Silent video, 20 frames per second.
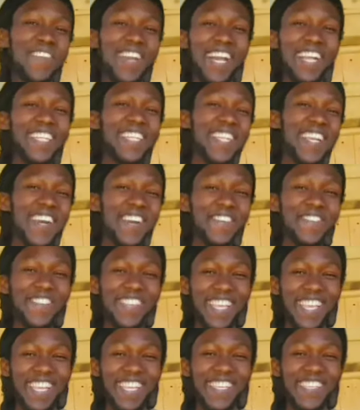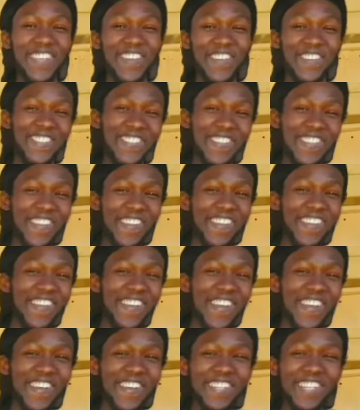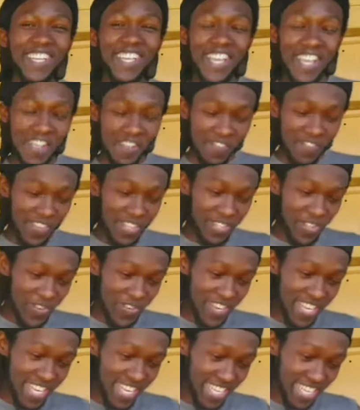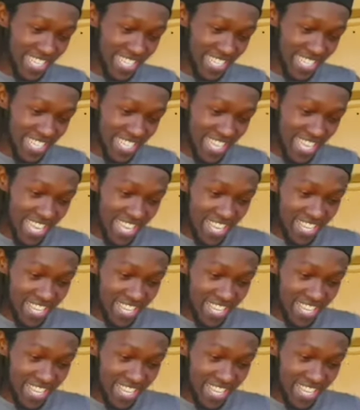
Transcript: bad cop thing that was going on between